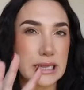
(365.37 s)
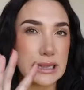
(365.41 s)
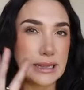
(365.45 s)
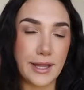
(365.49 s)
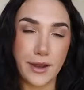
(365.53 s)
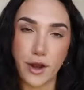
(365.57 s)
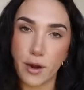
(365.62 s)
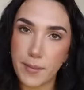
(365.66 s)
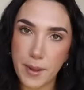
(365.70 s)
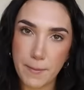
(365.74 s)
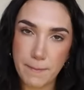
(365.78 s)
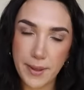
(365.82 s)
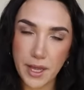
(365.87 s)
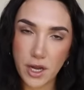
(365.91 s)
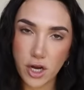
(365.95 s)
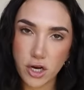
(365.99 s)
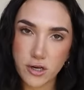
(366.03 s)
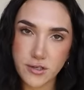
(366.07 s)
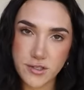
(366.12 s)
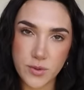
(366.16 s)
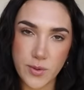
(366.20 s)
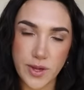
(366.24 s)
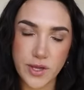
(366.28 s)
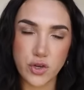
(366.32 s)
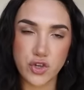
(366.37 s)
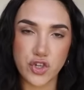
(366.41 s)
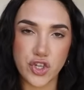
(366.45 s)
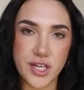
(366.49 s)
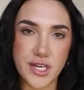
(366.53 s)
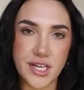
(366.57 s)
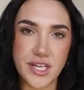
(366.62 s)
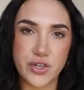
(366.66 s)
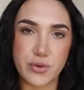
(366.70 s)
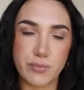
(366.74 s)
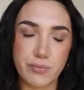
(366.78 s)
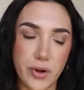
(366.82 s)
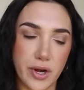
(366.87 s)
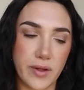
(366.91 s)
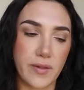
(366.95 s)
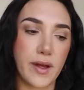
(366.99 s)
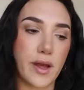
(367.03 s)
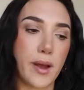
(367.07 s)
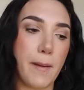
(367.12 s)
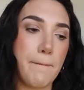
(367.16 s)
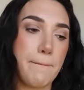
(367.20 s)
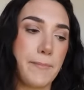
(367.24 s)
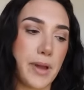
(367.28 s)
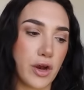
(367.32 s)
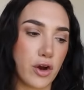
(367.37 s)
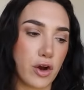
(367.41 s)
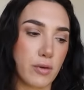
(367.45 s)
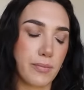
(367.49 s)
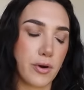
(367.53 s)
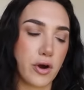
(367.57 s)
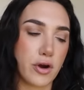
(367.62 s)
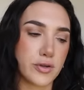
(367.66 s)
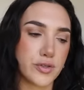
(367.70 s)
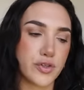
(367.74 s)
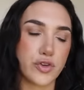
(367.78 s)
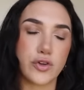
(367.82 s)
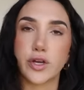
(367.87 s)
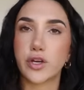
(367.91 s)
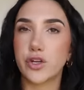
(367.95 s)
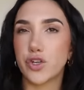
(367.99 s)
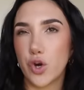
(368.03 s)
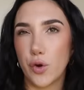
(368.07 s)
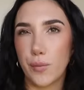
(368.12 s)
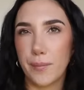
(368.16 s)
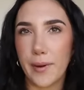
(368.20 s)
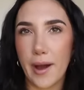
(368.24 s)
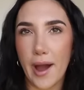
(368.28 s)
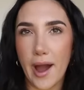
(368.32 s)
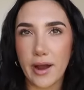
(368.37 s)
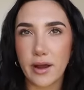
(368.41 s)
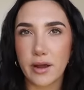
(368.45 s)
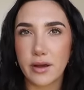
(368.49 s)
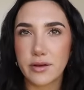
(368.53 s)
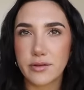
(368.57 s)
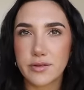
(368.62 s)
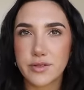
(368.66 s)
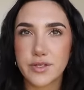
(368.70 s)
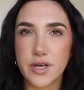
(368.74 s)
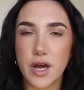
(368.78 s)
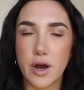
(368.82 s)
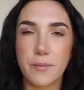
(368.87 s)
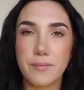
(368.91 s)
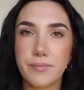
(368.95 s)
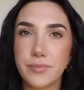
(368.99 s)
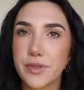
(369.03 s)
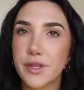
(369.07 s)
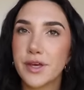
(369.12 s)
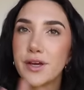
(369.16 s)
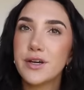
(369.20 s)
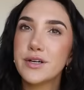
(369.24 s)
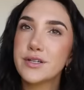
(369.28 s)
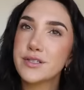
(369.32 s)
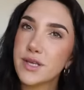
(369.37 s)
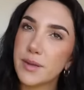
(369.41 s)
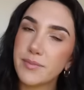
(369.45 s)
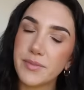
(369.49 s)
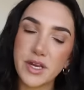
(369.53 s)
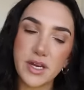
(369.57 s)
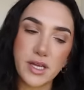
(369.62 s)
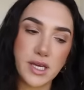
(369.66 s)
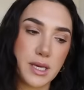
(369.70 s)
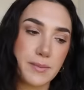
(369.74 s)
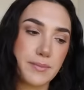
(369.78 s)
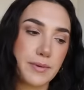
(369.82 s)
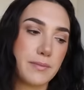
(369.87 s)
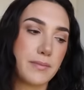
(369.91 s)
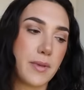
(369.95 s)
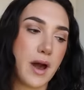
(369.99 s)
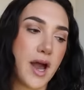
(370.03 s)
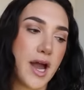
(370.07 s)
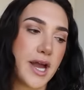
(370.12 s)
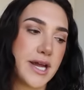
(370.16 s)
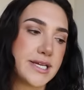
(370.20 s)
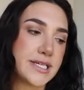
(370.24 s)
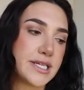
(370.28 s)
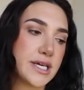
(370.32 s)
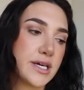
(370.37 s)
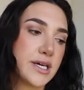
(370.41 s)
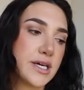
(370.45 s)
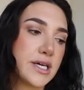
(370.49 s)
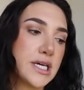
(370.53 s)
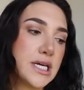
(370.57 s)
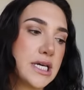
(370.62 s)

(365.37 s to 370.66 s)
a little bit bigger, so I usually need to bring like a bigger purse or like a tote bag. So something to keep in mind.